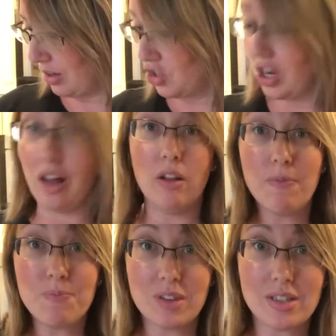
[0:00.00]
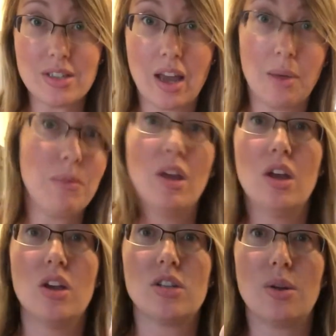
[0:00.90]
gel this time,
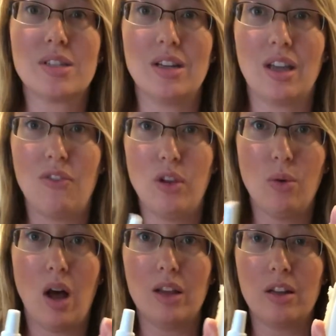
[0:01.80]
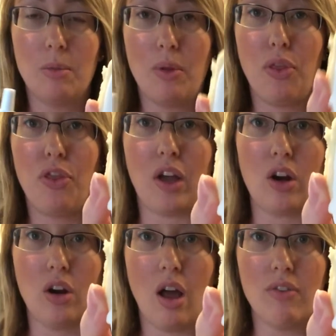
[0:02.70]
so it's gonna give you a little bit
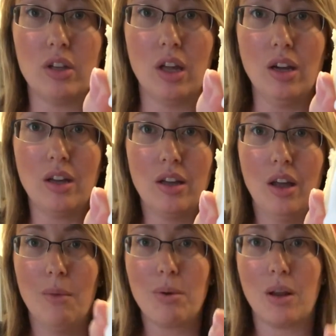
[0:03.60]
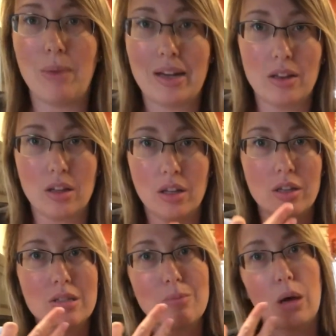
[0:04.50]
thicker of a look, but I made it look like
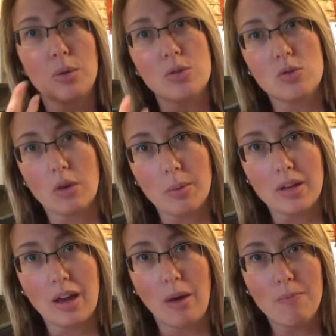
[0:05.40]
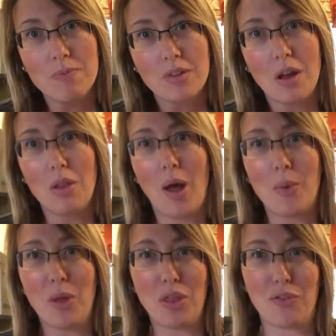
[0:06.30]
his mouth was dripping down along
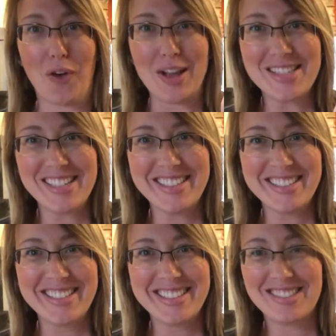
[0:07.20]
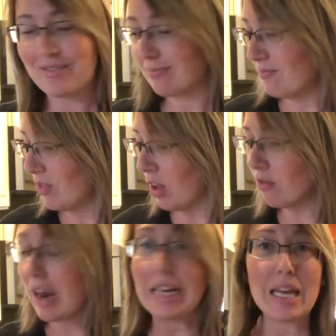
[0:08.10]
with the frosting,
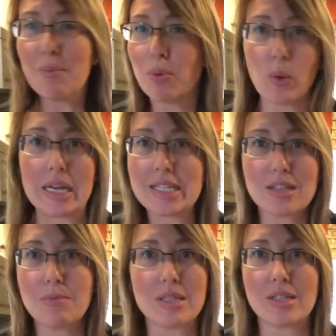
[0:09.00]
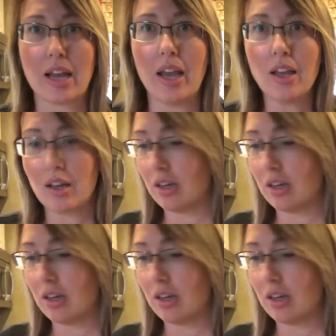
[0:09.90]
right? Embrace the mistake,